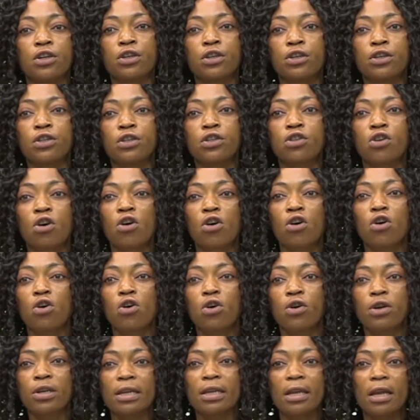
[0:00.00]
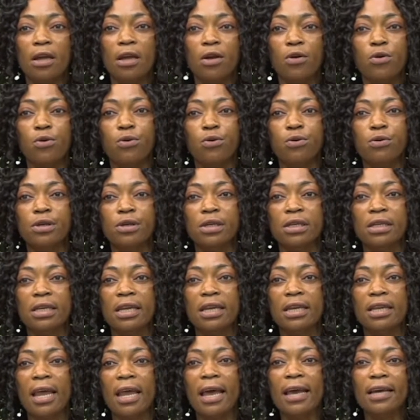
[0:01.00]
So
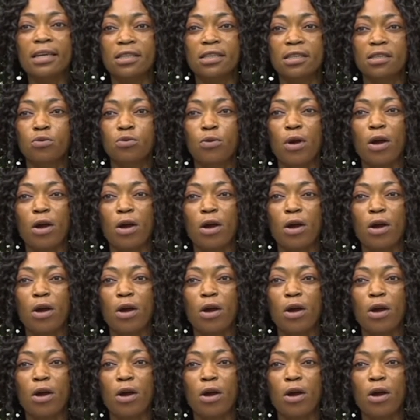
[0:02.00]
the next,